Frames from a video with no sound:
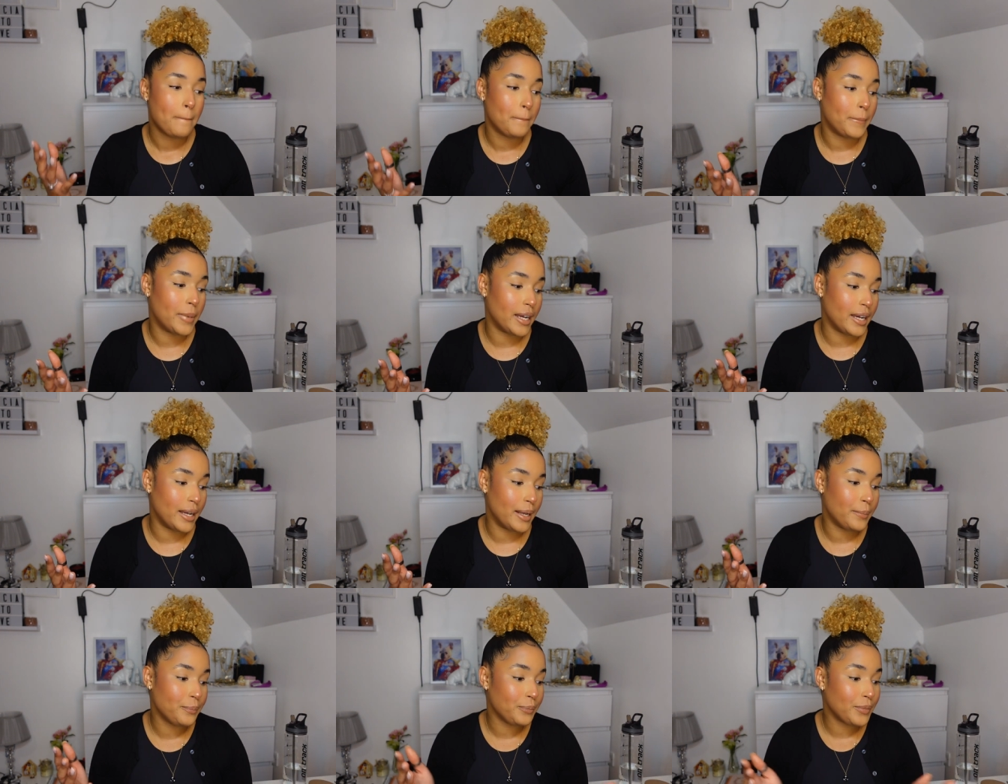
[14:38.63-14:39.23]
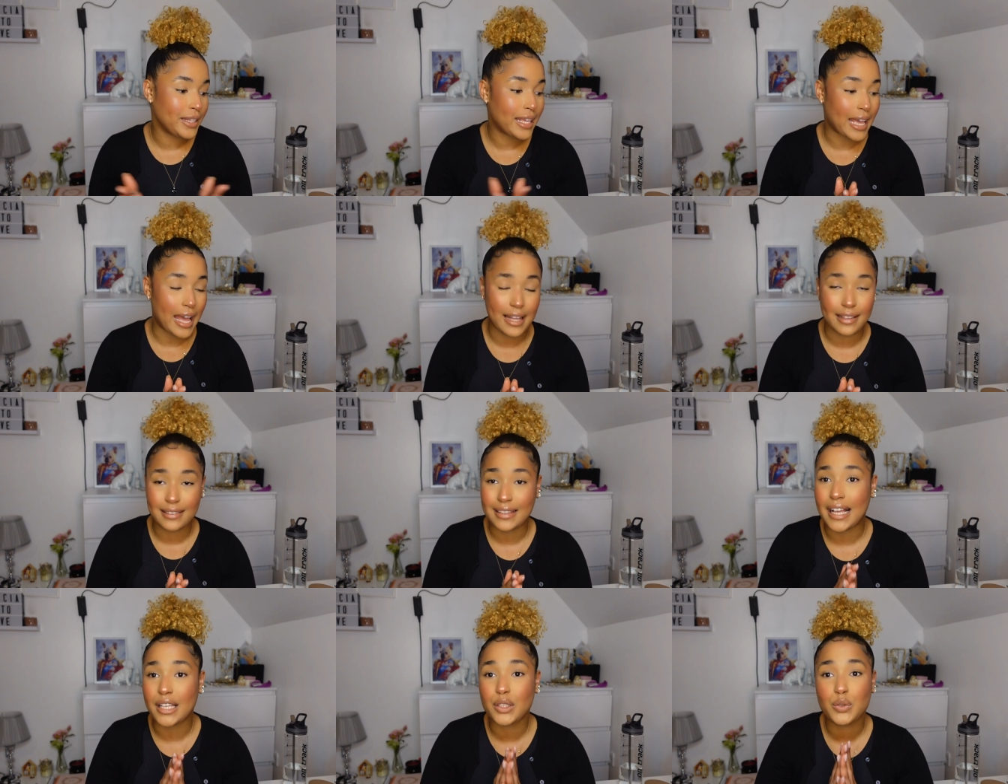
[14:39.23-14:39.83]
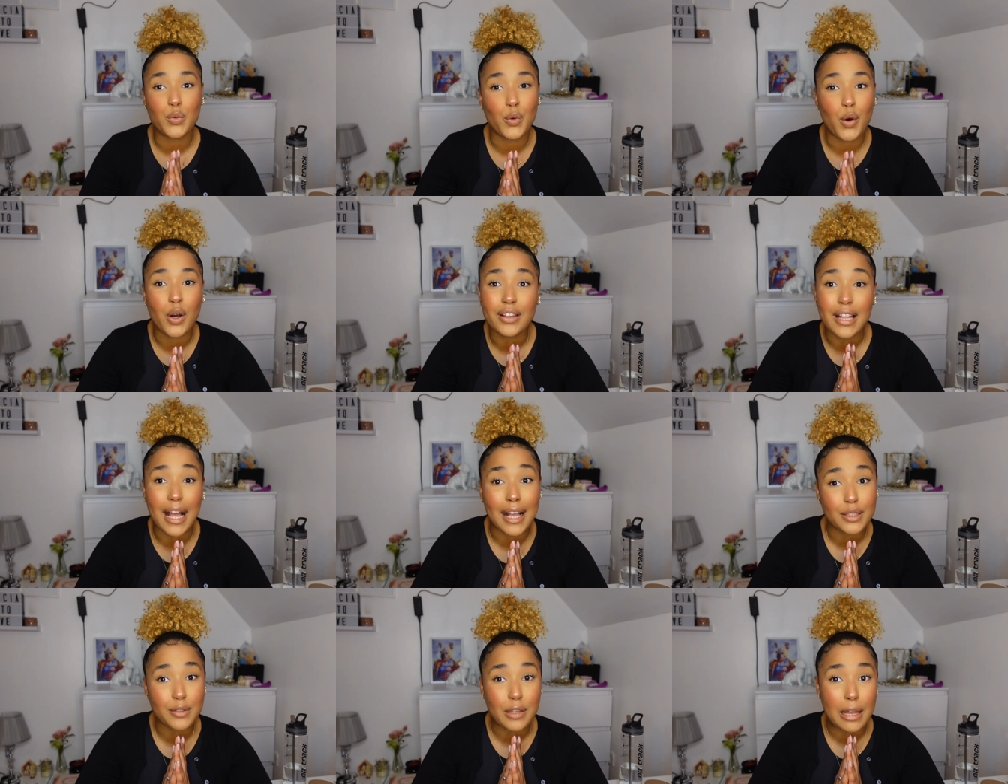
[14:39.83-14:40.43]
But yeah, that's what
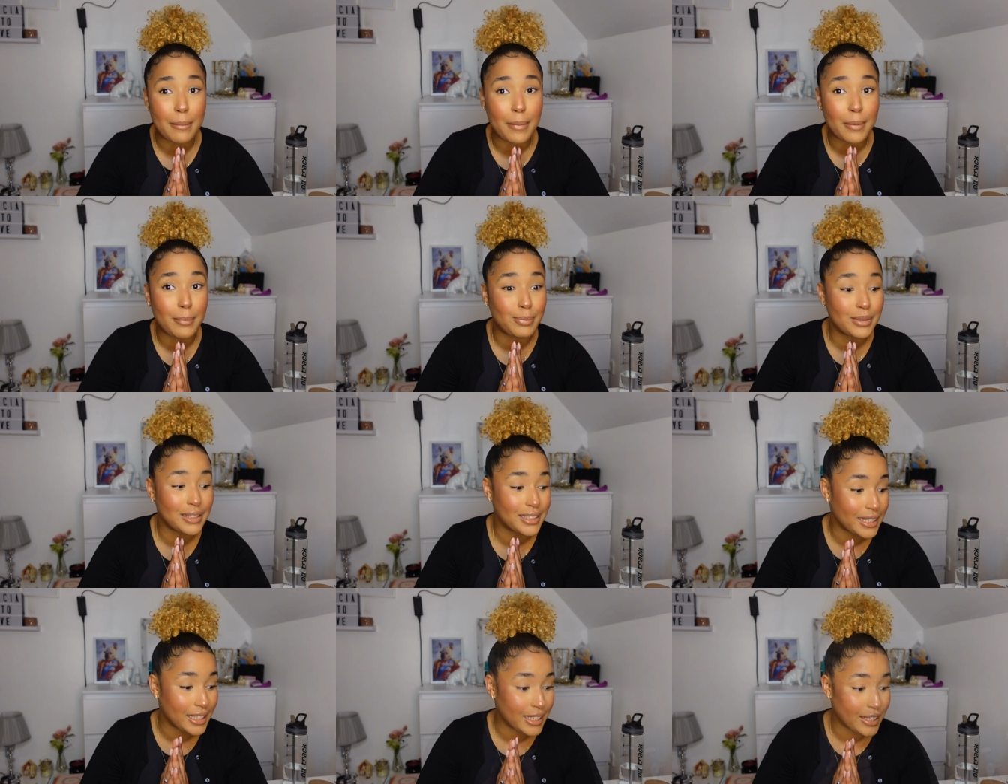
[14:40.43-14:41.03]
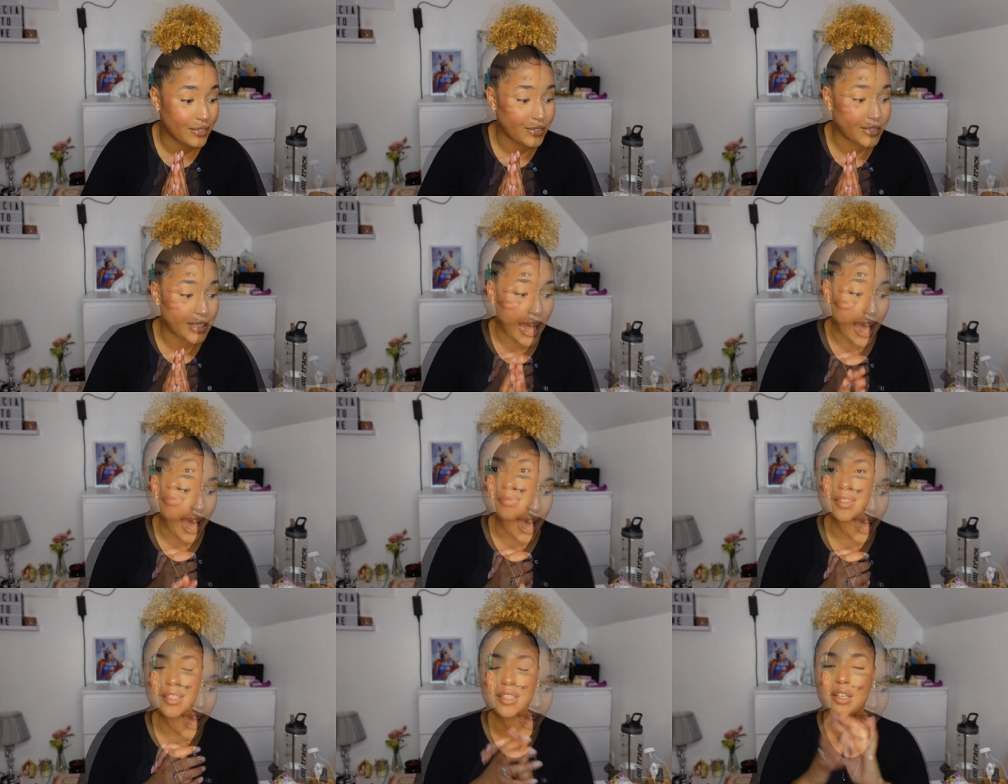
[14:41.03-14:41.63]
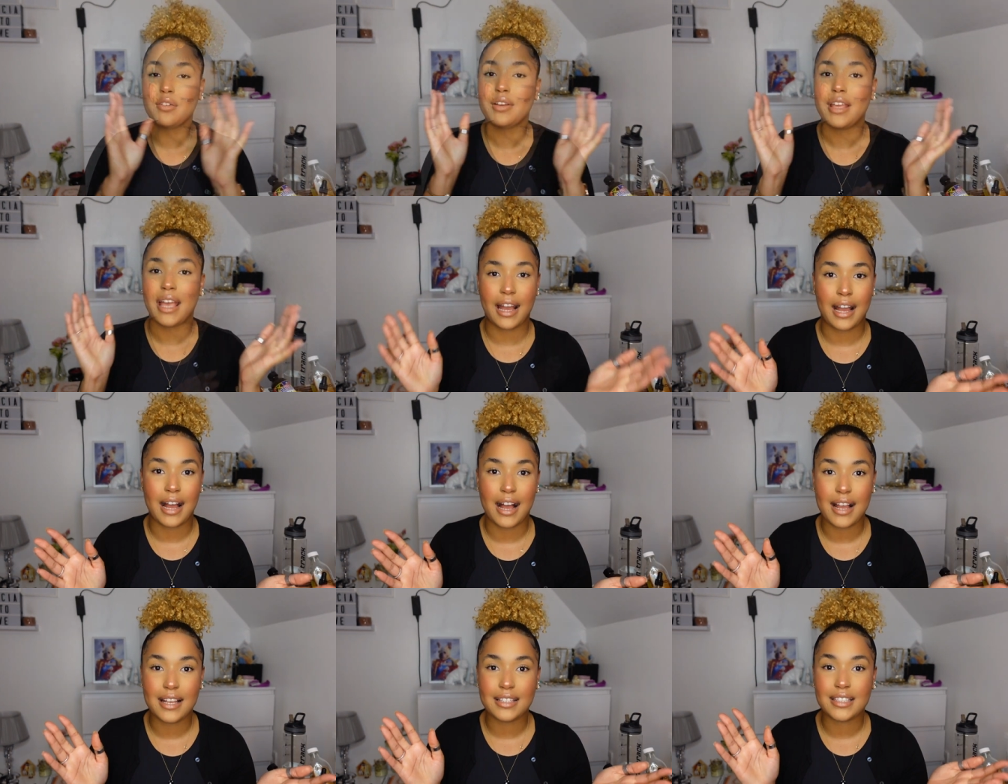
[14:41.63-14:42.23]
my beliefs. And so yeah,
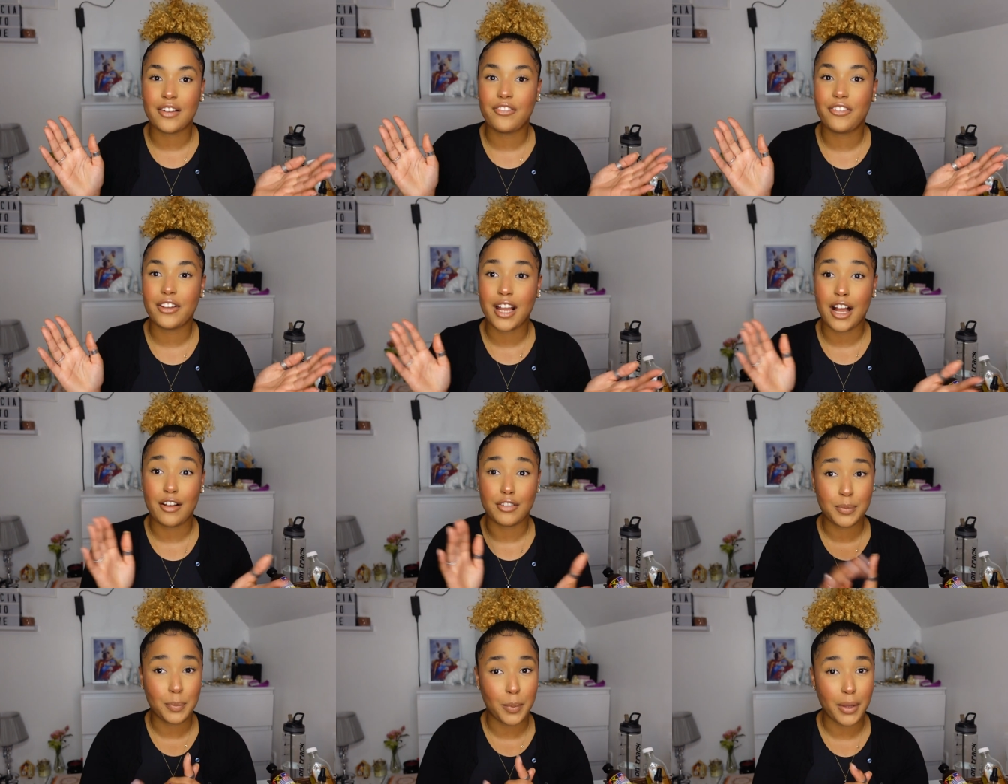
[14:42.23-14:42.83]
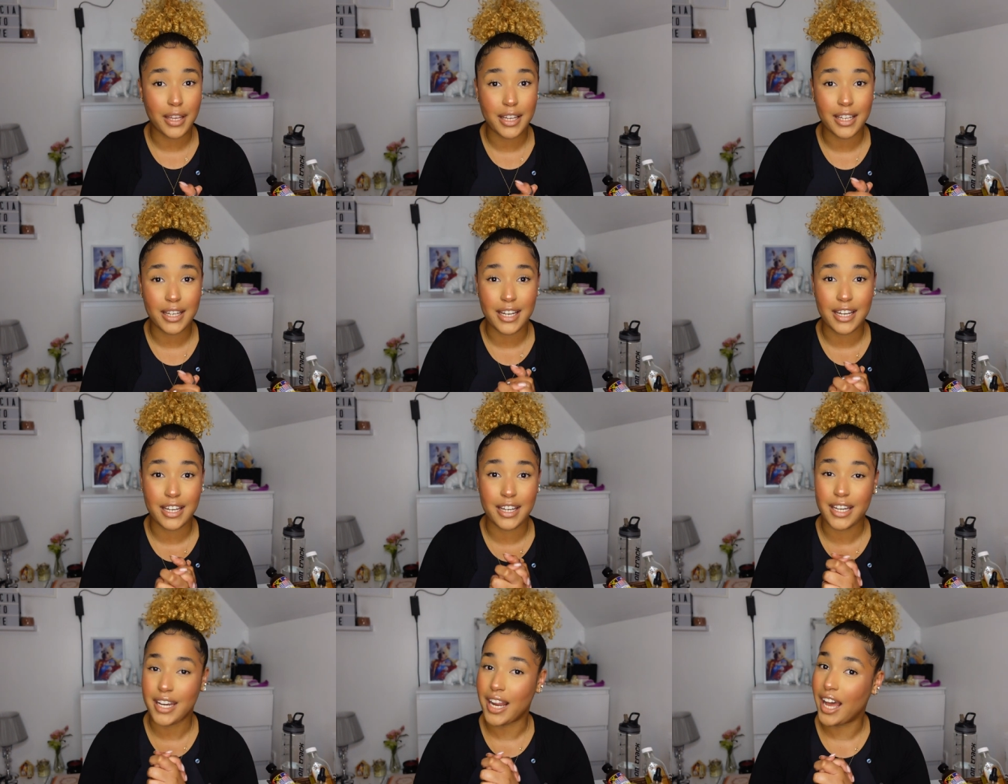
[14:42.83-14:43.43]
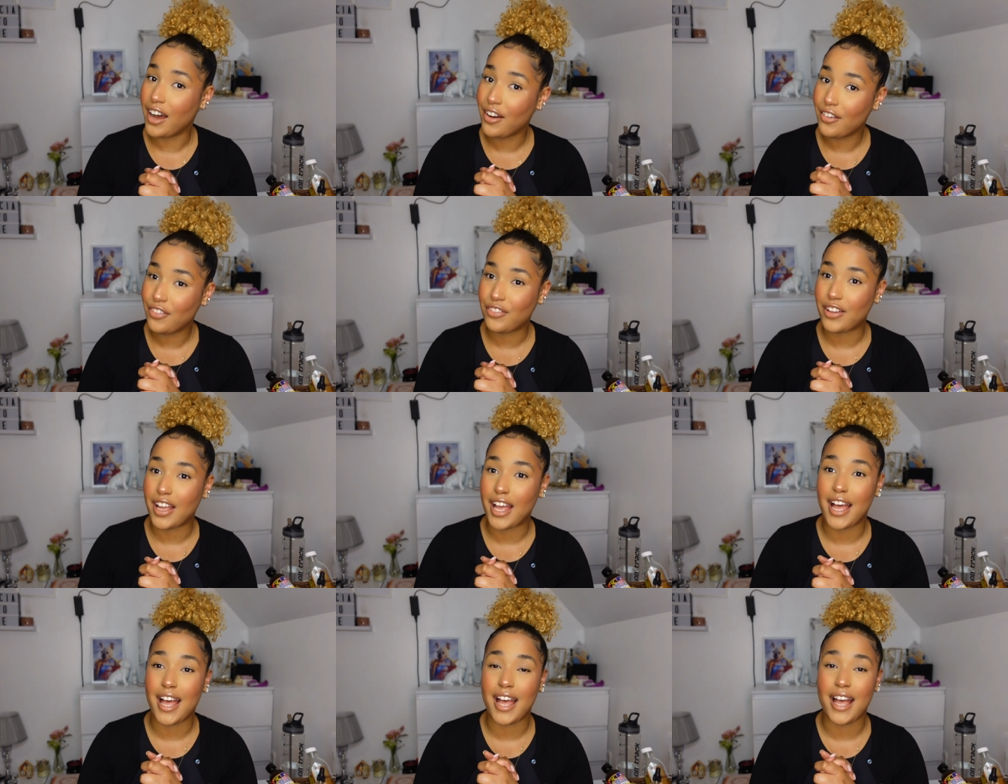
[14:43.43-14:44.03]
guys, I think I've spoken enough,
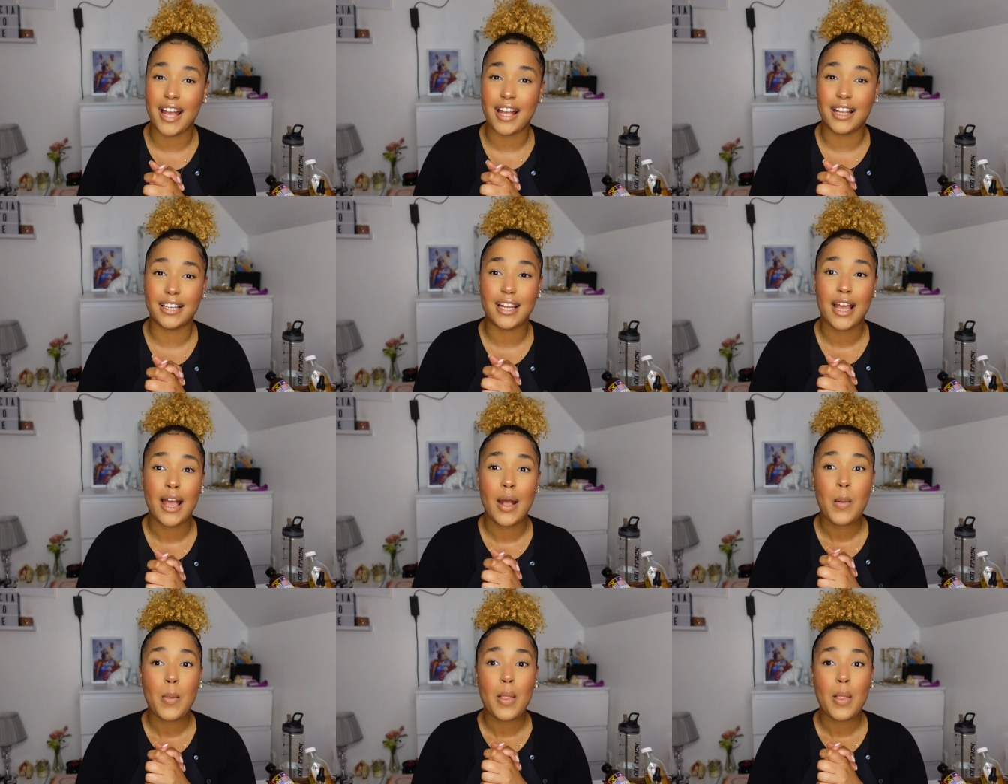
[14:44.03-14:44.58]
and